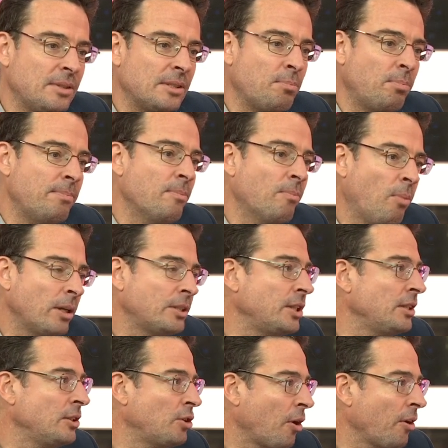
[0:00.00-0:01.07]
just
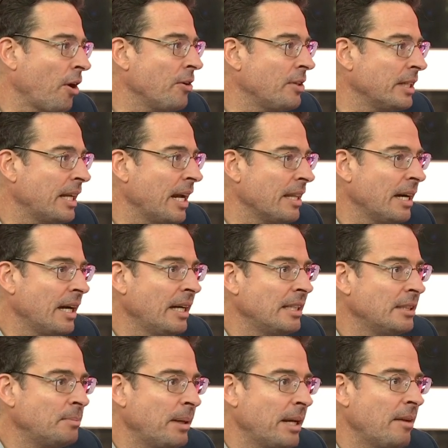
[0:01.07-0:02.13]
watching Jono together
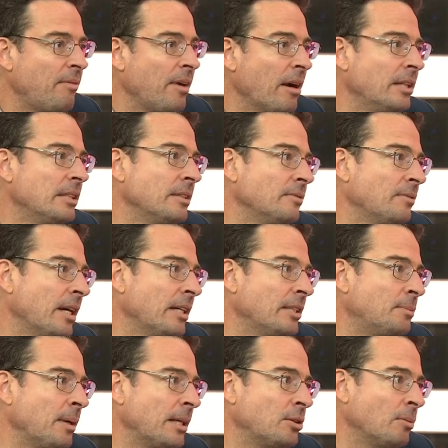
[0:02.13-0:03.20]
has oh. been a oh. very very
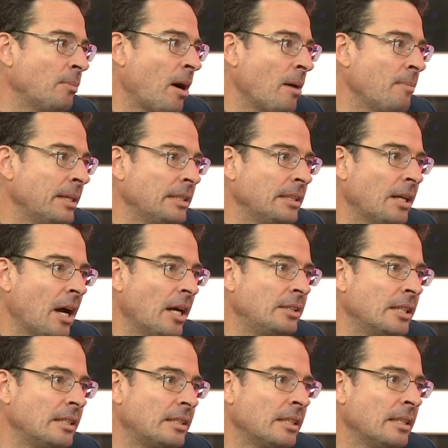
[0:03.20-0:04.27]
special moment. You I know, I've
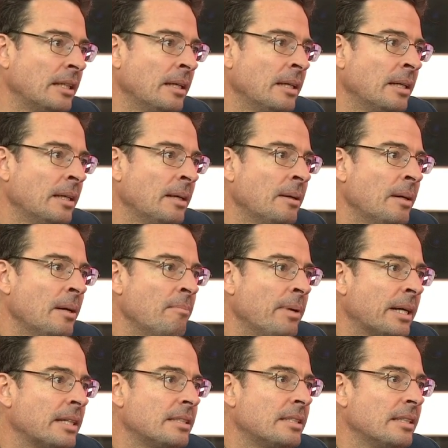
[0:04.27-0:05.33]
just laughed until I've cried
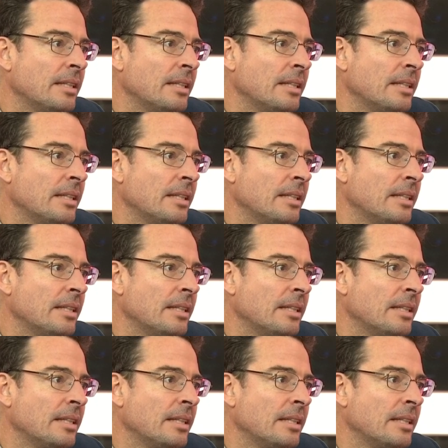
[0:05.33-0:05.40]
because